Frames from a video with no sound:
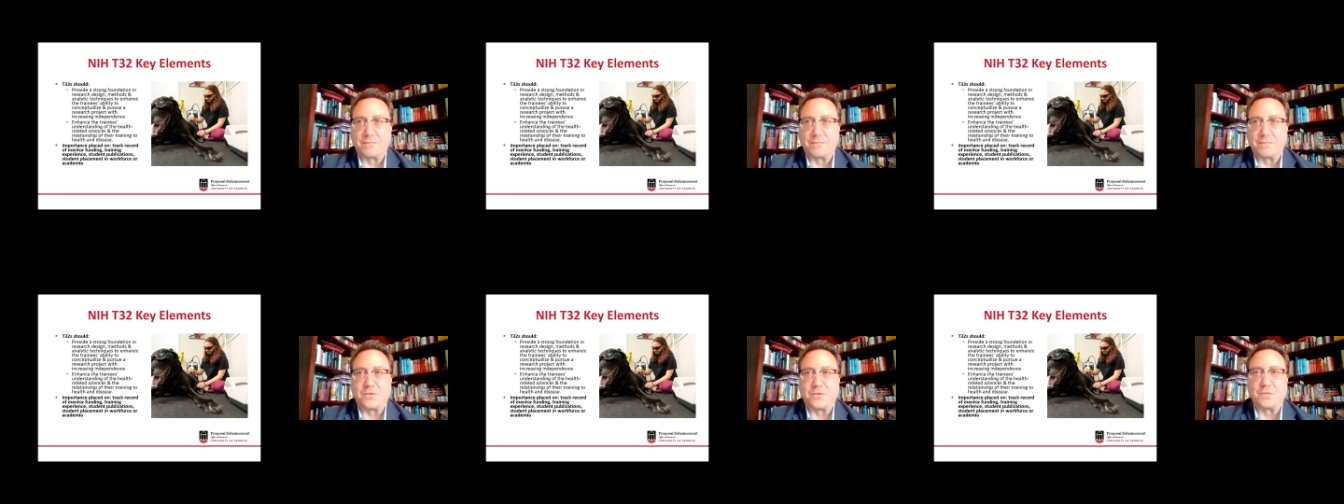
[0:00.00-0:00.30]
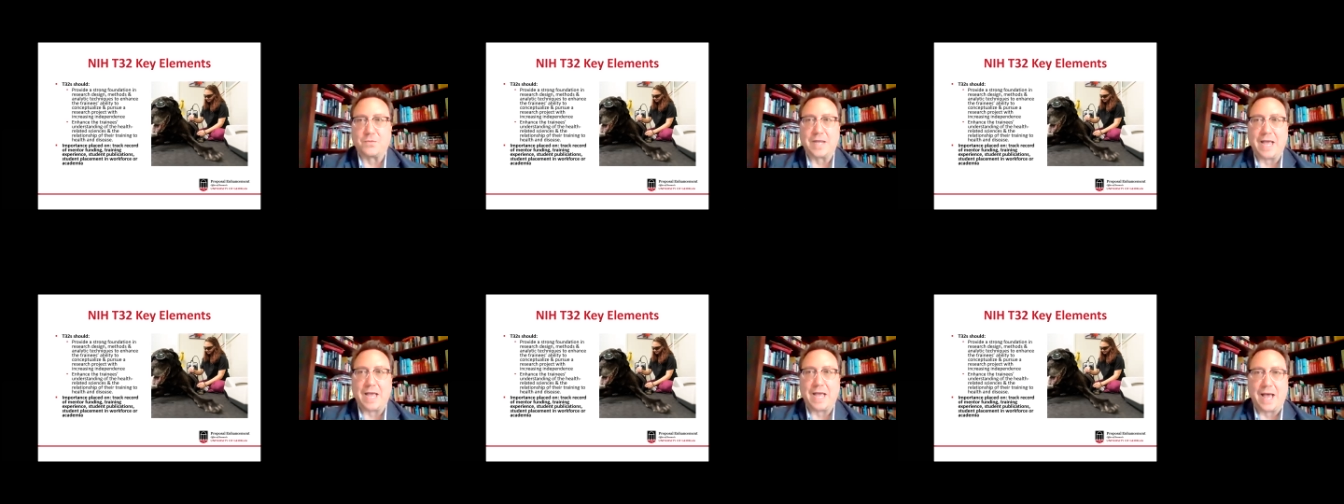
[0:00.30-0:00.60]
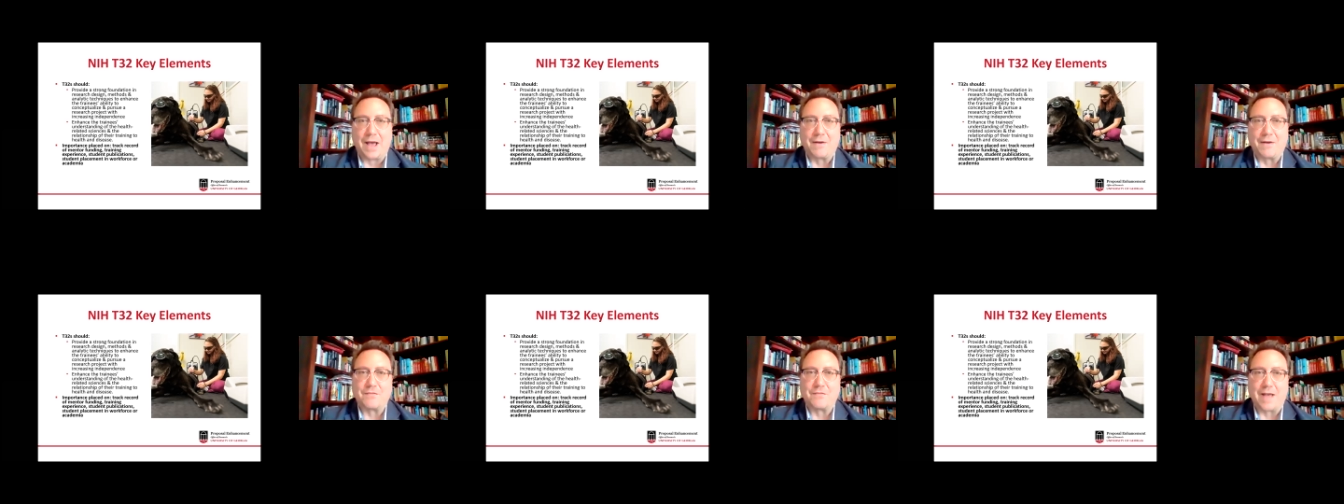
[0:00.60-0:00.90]
Do we
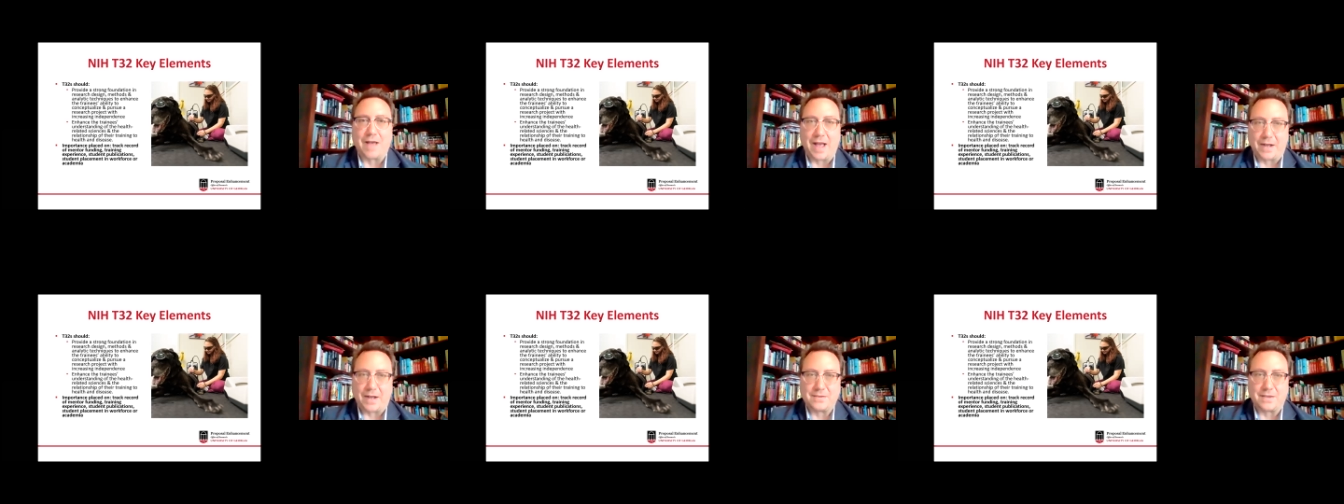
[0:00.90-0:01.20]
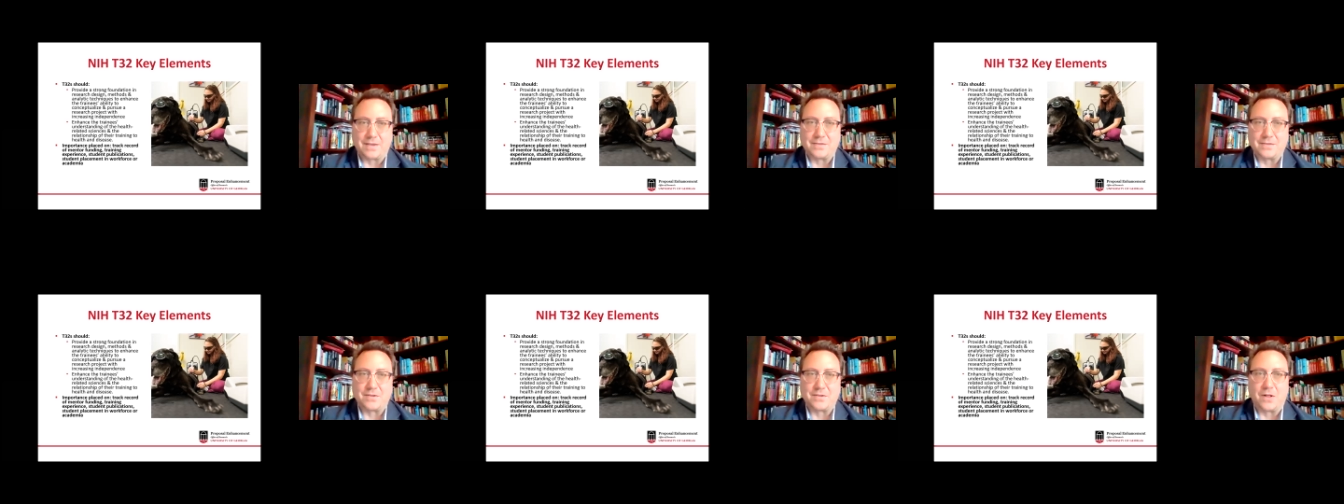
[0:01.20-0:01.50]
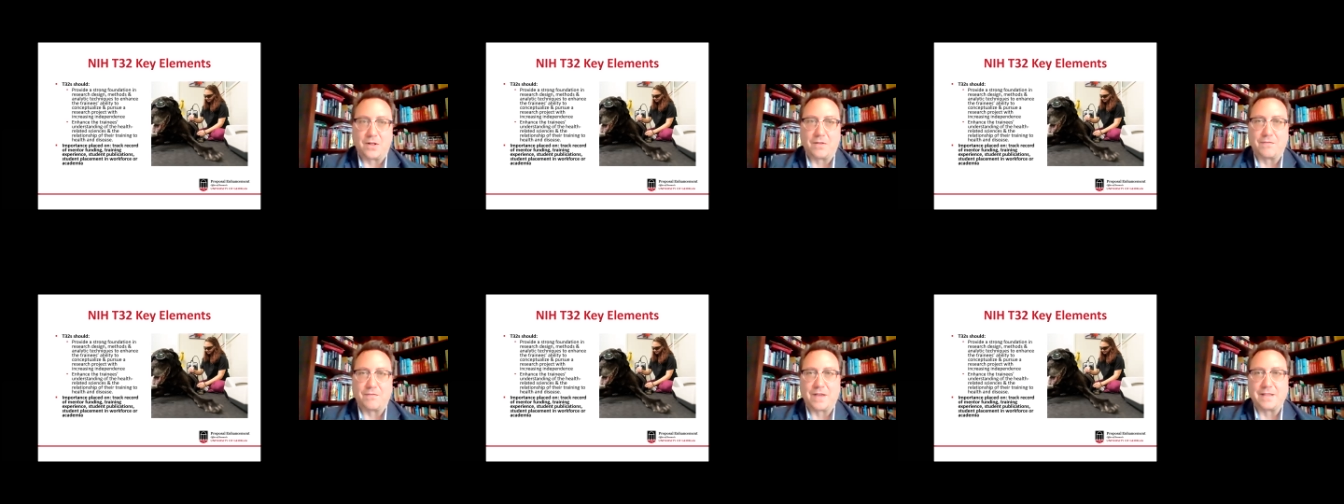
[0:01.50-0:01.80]
have access to
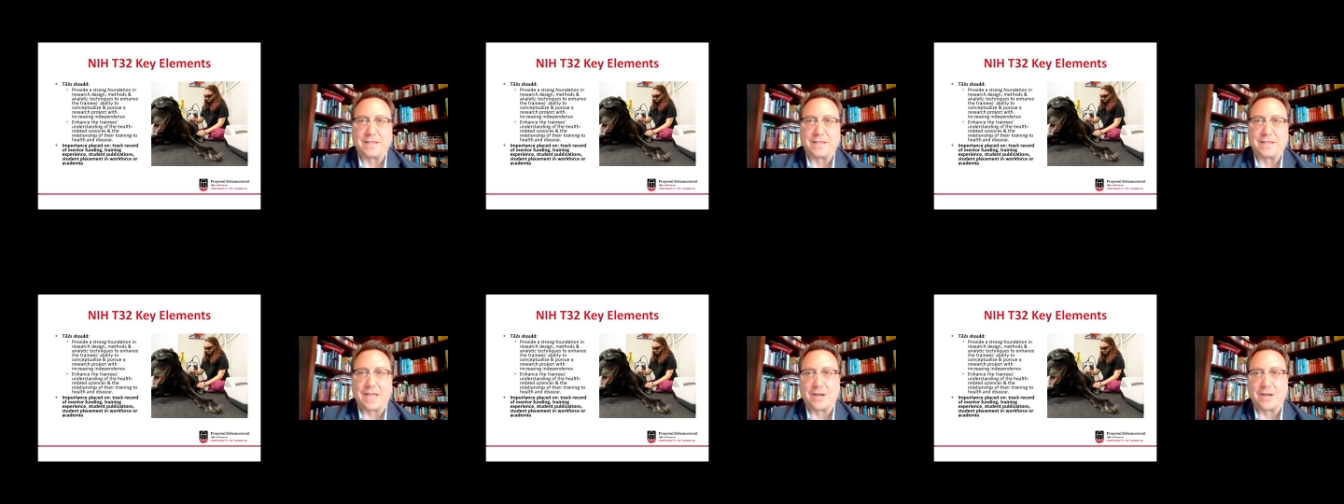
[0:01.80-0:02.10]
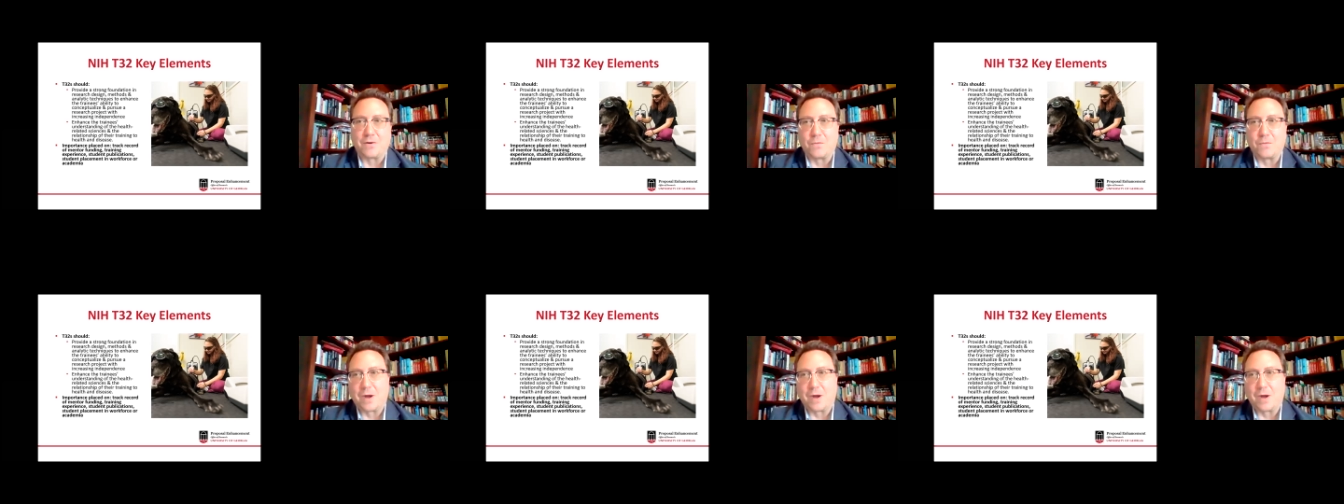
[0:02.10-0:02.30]
all of that data?